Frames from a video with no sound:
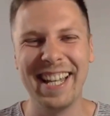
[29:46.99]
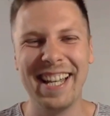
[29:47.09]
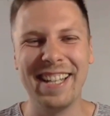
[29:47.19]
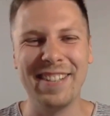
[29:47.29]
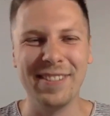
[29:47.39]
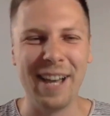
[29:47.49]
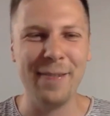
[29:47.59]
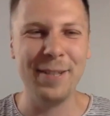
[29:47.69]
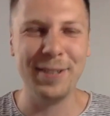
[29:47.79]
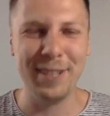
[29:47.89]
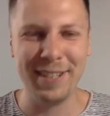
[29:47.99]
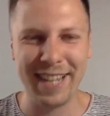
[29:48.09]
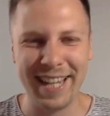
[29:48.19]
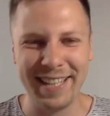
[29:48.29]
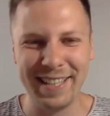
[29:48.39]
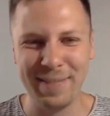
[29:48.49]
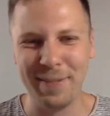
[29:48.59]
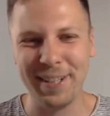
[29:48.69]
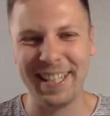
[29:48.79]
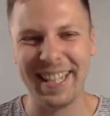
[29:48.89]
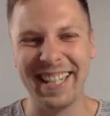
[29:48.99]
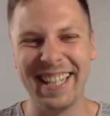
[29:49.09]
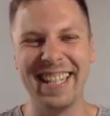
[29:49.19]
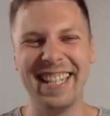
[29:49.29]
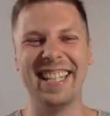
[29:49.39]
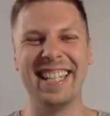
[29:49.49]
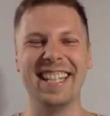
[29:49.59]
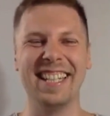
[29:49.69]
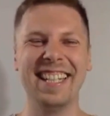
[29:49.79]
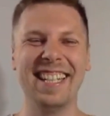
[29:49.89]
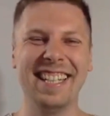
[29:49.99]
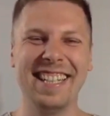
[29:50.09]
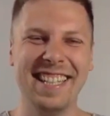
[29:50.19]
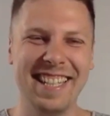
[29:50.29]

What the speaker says: You love it or hate it, but it's